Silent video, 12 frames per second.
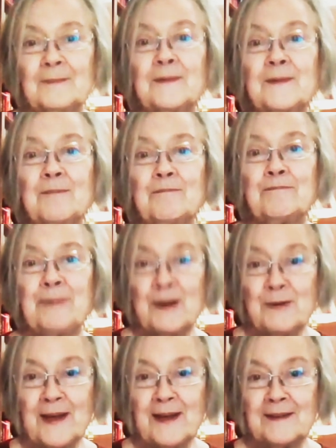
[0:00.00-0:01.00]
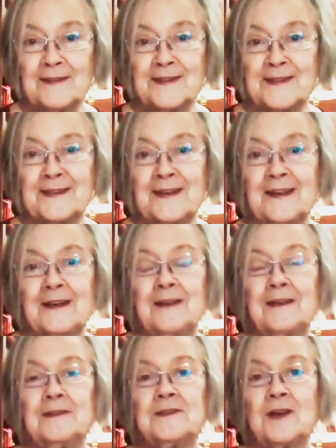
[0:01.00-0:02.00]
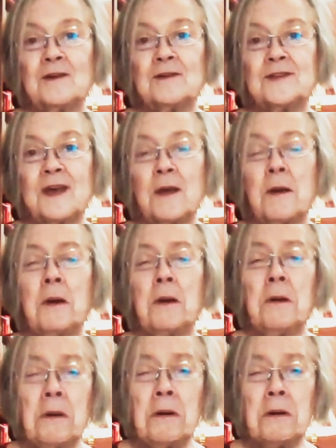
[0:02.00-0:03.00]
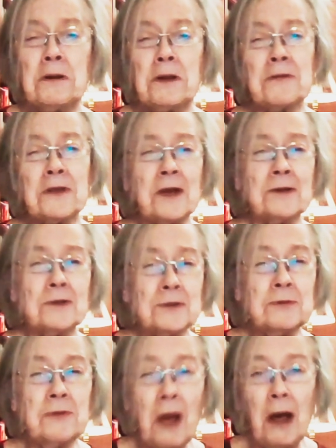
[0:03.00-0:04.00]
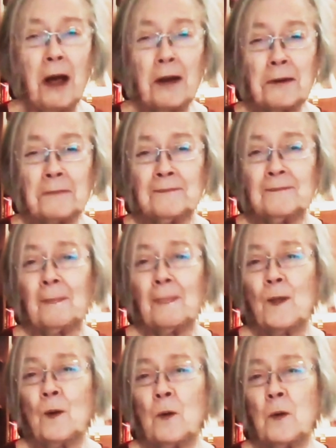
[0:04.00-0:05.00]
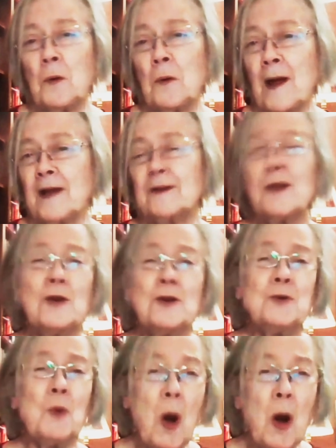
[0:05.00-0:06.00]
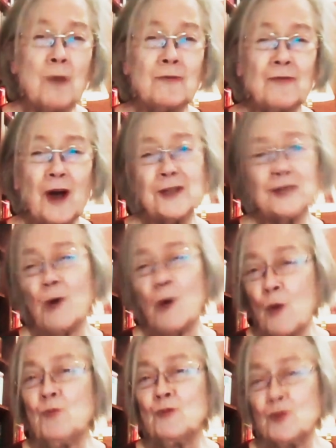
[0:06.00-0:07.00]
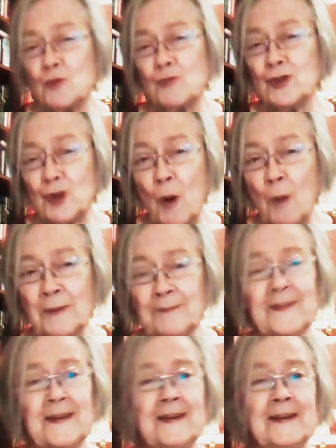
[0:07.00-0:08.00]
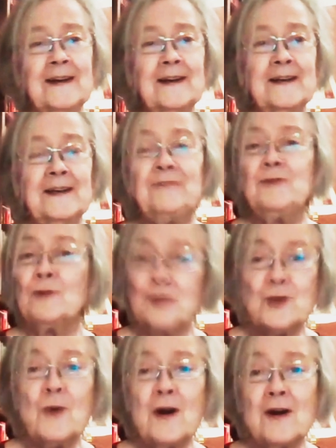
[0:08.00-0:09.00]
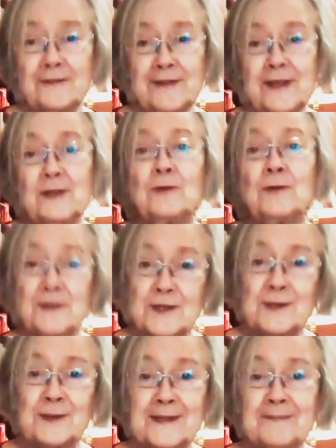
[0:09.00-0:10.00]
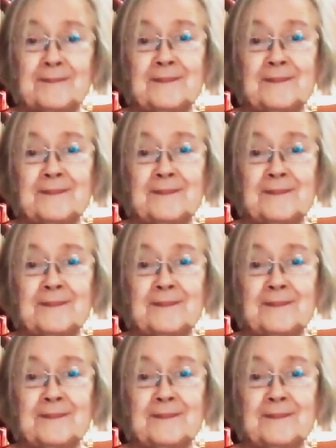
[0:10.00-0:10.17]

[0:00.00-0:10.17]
with both hands. Don't say, oh, don't think I can do that, or I can only do half of that, so I won't do the job. If you could do half of it, you can do it.